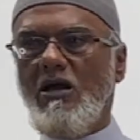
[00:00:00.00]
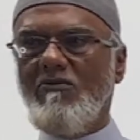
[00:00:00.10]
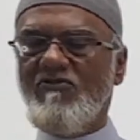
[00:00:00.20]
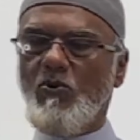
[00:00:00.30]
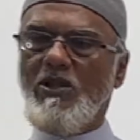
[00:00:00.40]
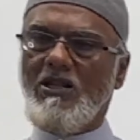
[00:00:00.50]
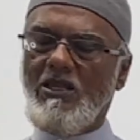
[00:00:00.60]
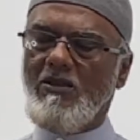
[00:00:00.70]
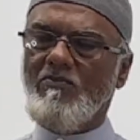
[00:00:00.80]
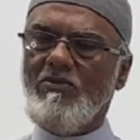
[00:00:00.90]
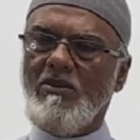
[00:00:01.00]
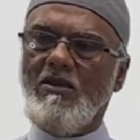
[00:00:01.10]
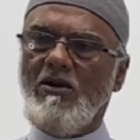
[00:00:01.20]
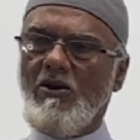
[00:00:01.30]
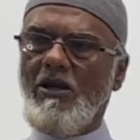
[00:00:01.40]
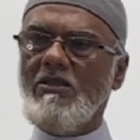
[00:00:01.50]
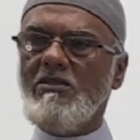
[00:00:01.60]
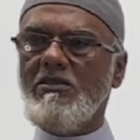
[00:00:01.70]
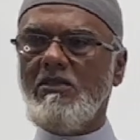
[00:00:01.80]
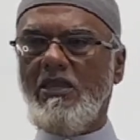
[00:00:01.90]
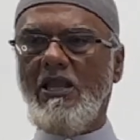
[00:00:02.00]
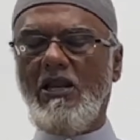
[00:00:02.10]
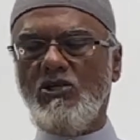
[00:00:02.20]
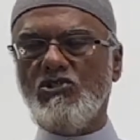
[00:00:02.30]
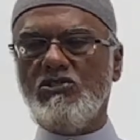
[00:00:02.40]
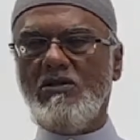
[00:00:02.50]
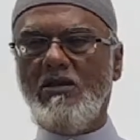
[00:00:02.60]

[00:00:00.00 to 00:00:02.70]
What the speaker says: fluently, all right, the English.